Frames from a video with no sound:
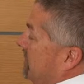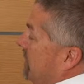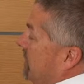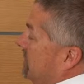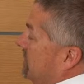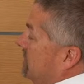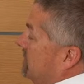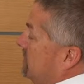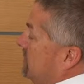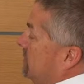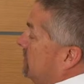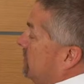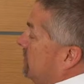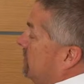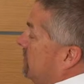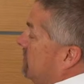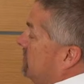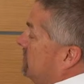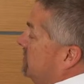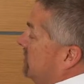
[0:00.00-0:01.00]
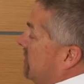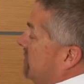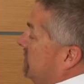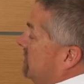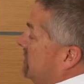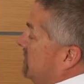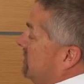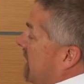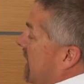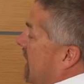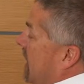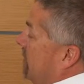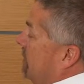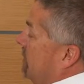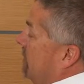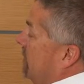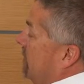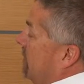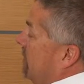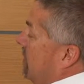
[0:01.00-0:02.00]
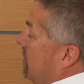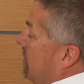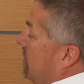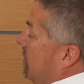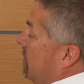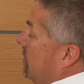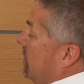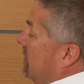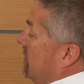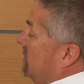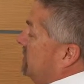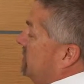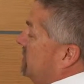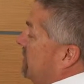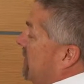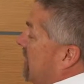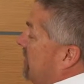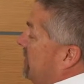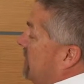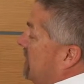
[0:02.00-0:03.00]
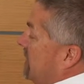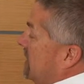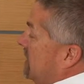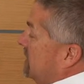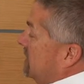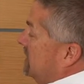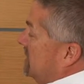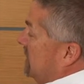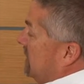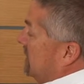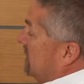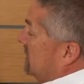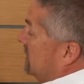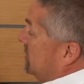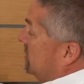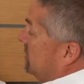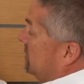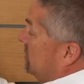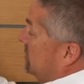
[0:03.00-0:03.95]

And this little chrome jumper tab, what its job is